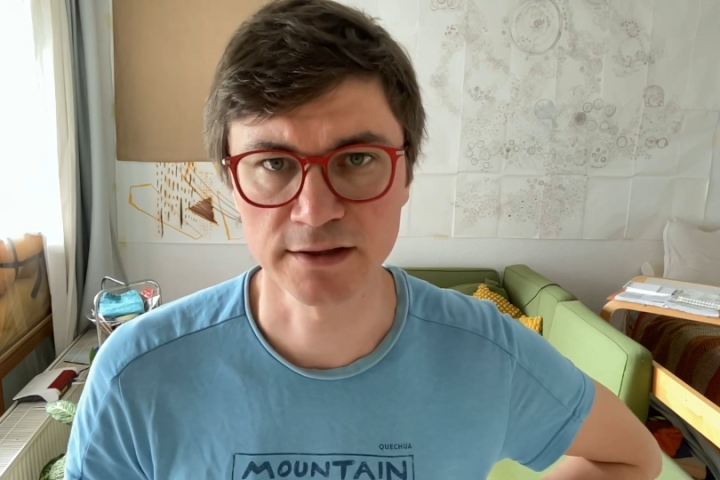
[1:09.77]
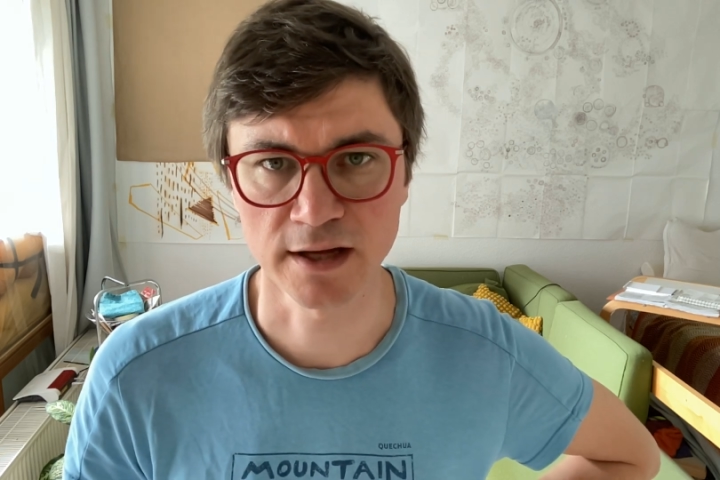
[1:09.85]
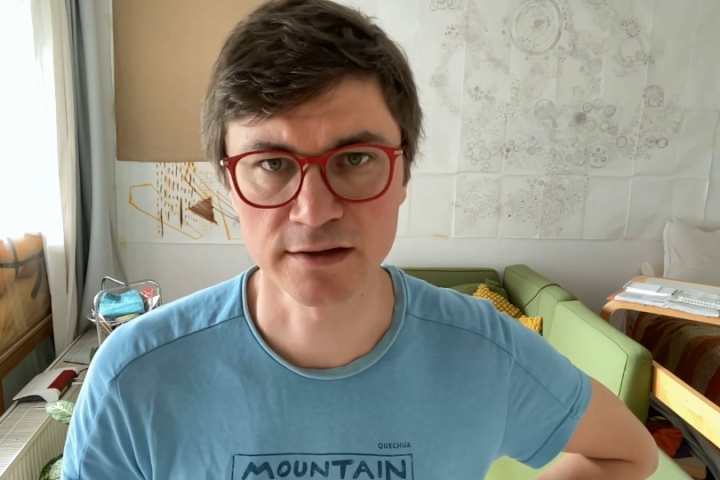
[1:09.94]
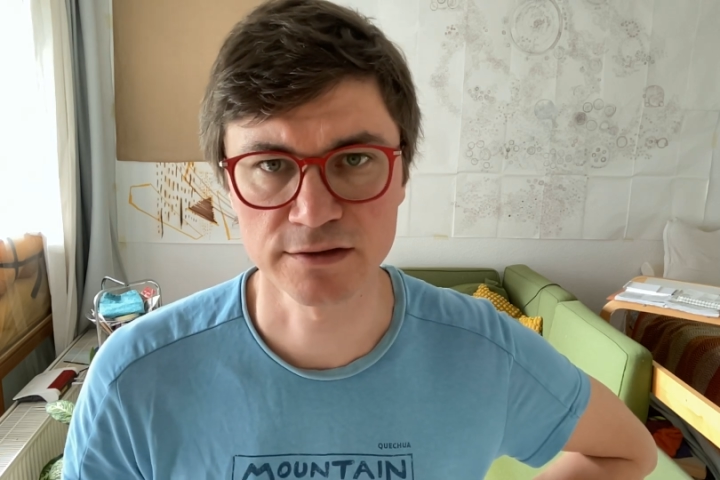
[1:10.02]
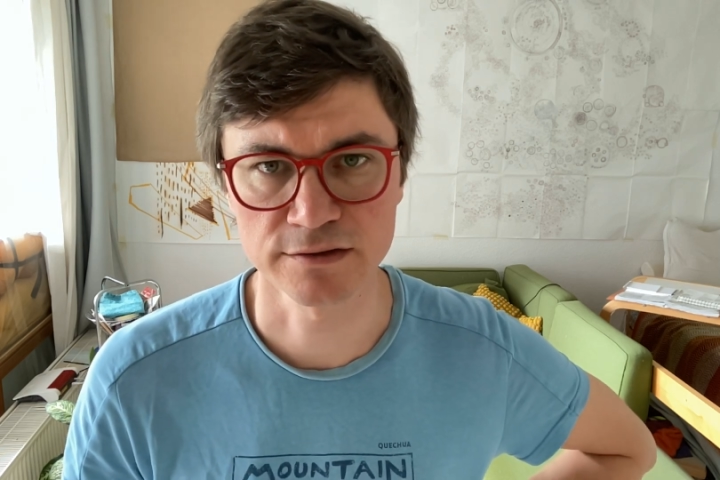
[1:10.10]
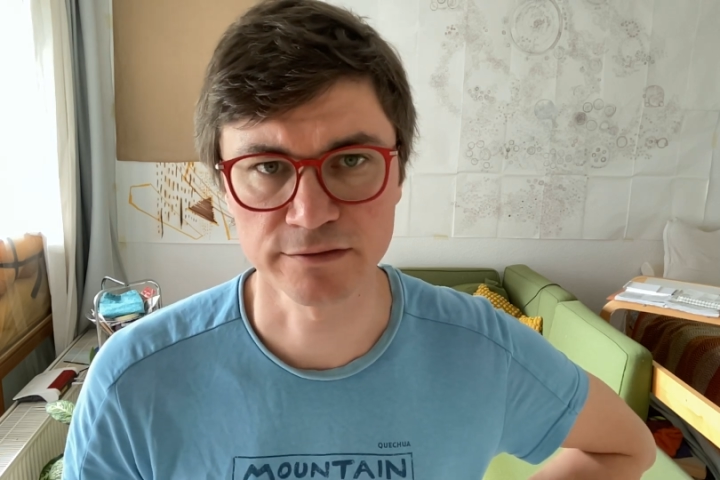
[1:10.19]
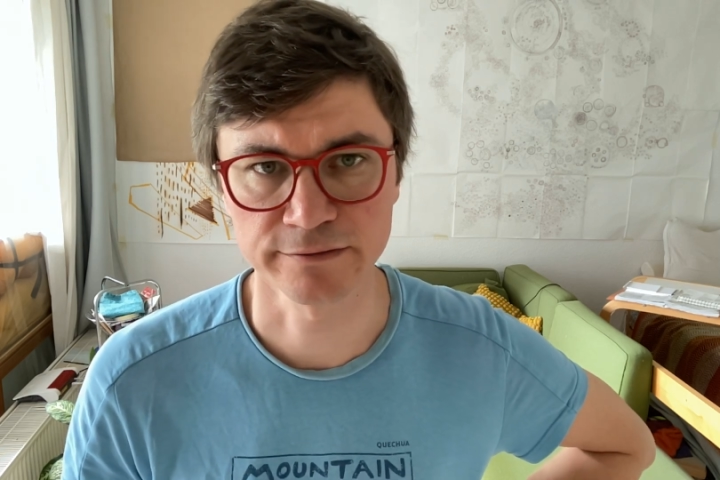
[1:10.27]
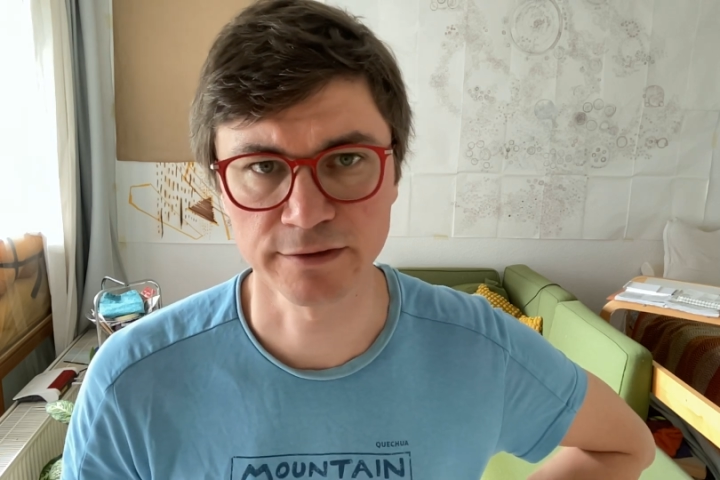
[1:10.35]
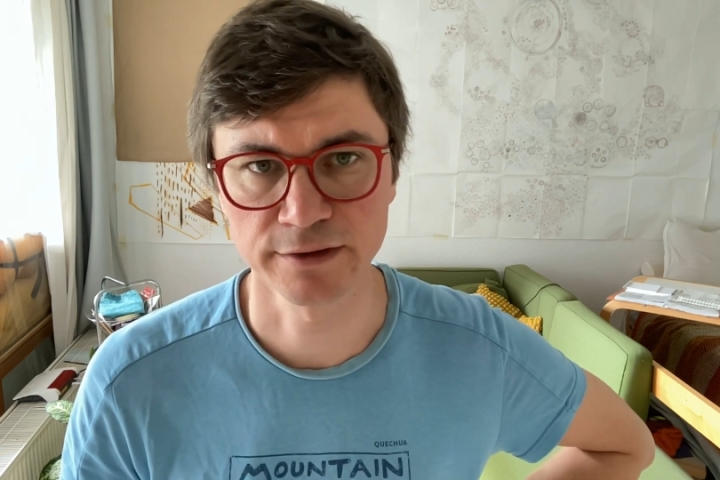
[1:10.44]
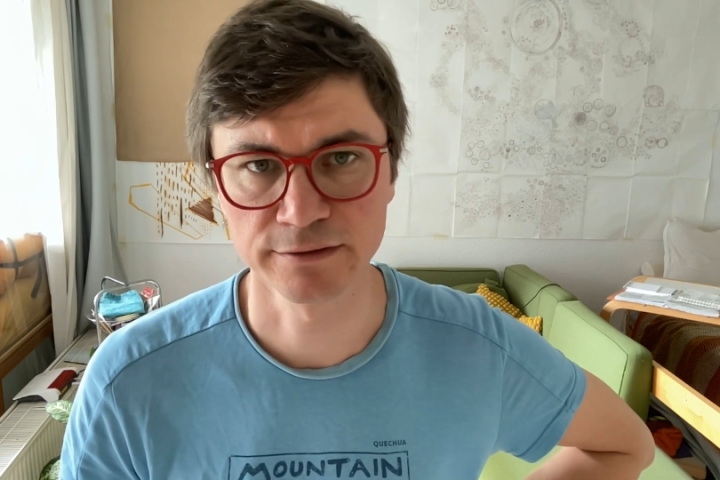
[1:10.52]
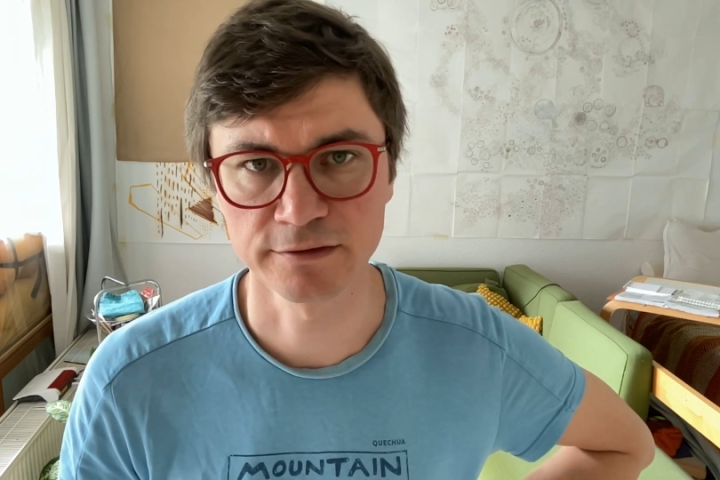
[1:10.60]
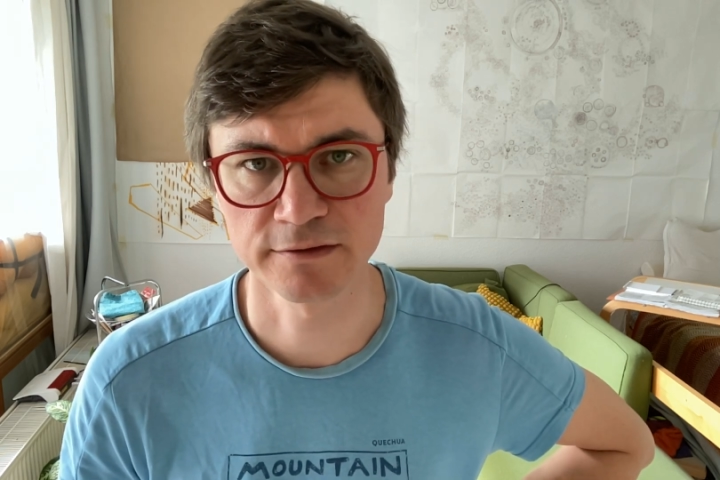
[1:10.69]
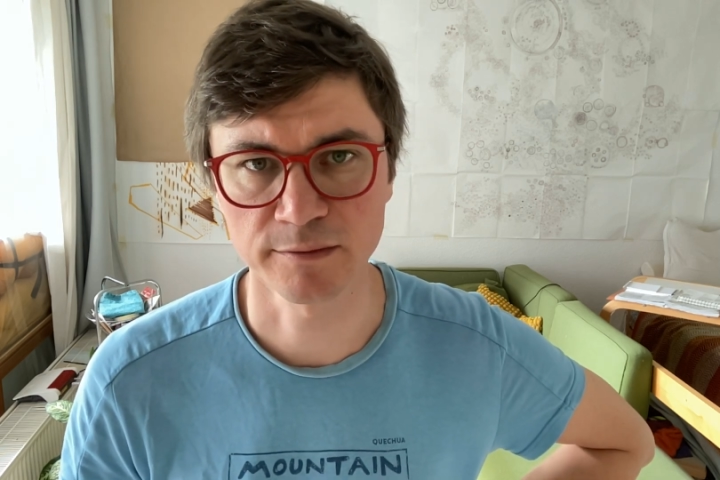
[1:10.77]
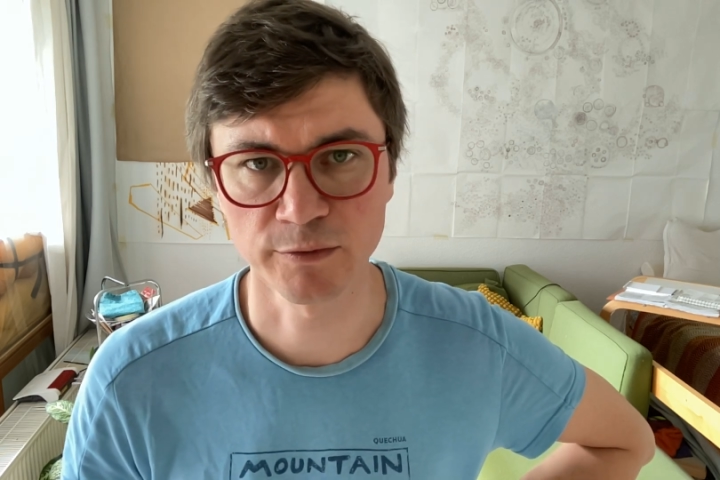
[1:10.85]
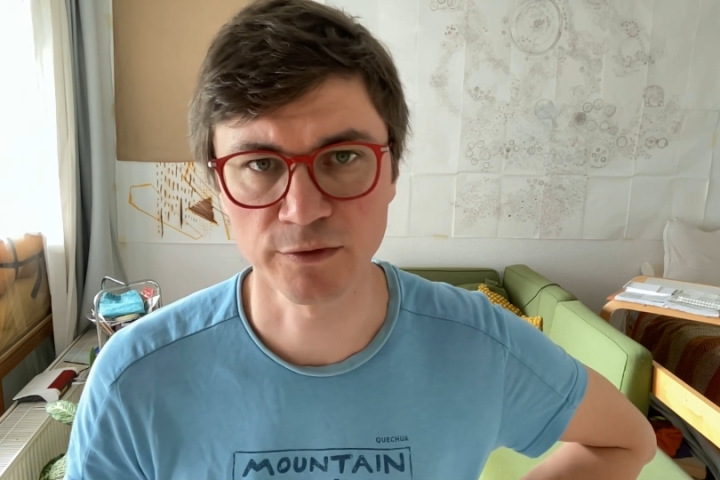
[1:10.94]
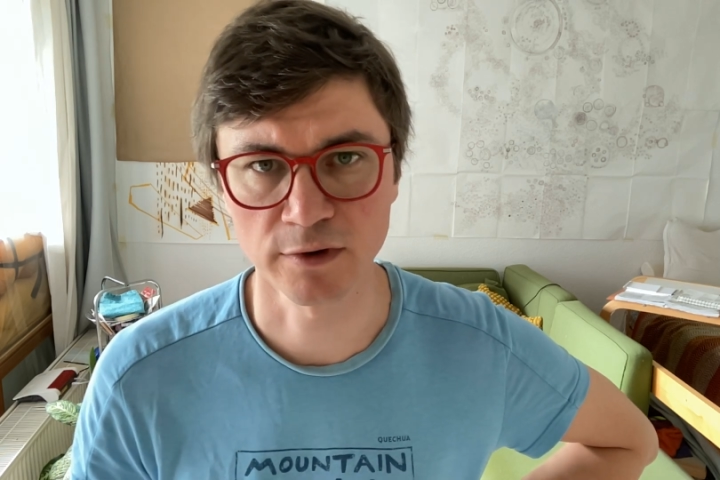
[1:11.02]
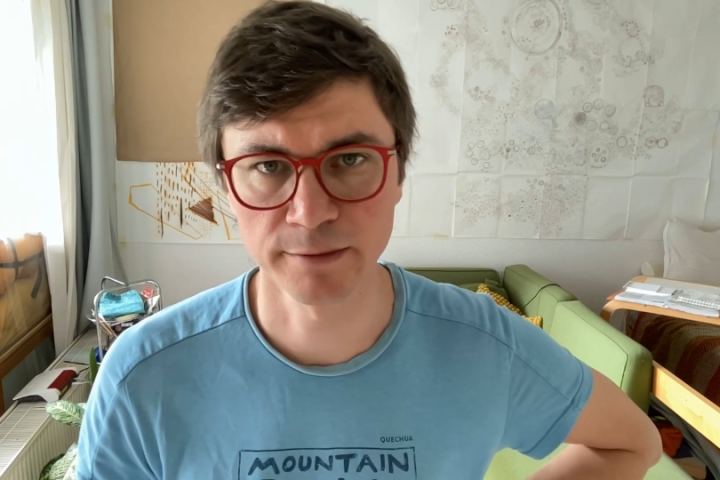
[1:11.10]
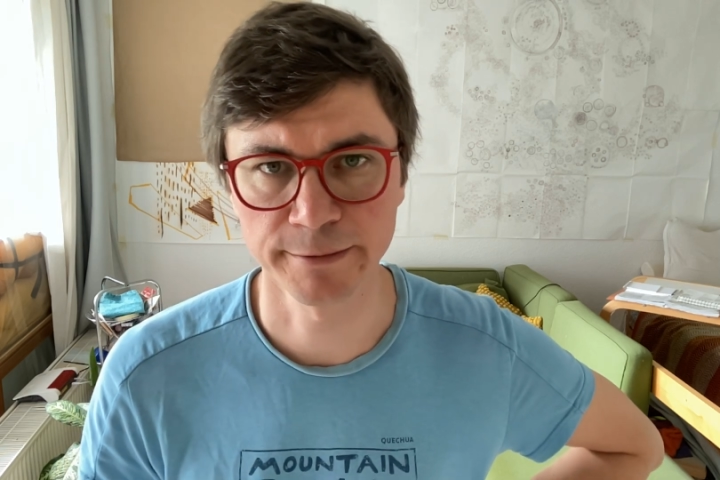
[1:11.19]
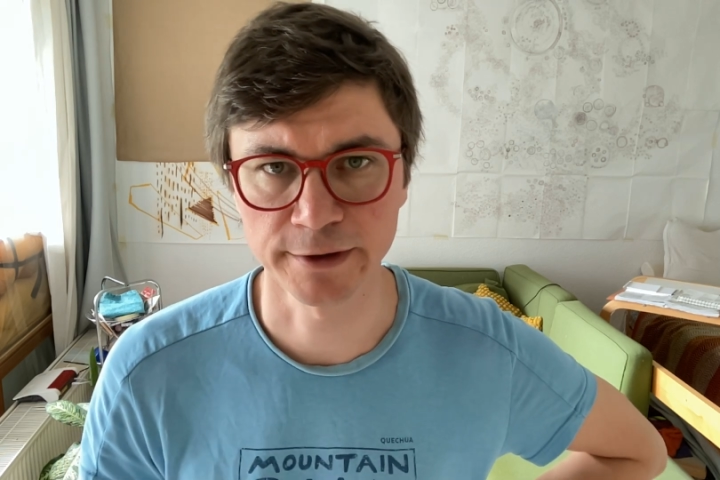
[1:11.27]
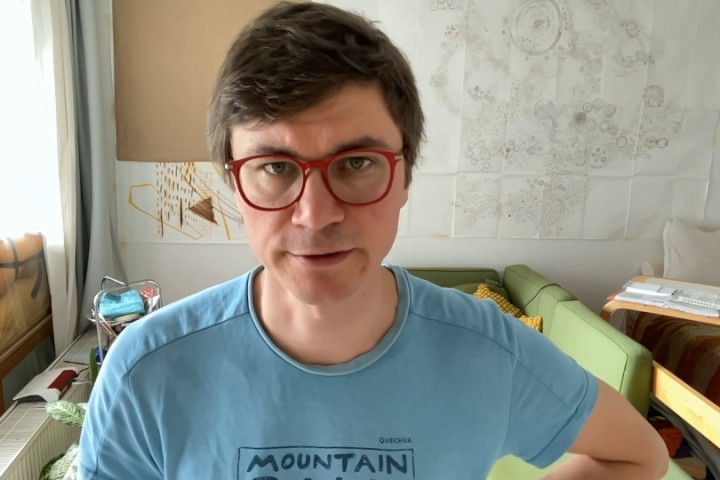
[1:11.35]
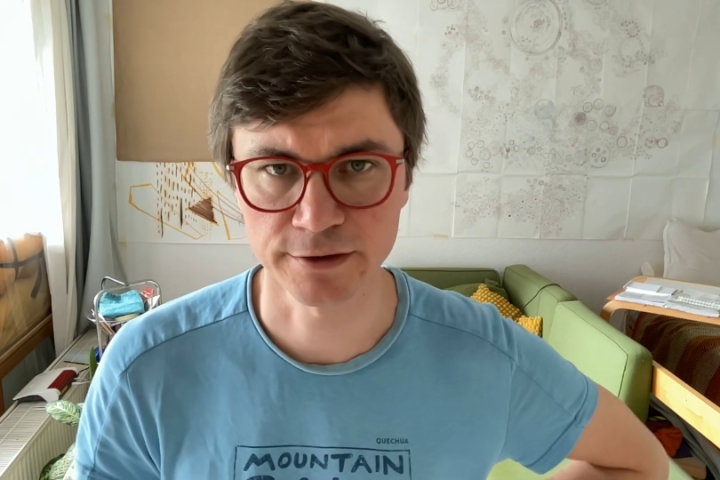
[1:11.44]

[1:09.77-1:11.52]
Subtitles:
tends to follow its absorbing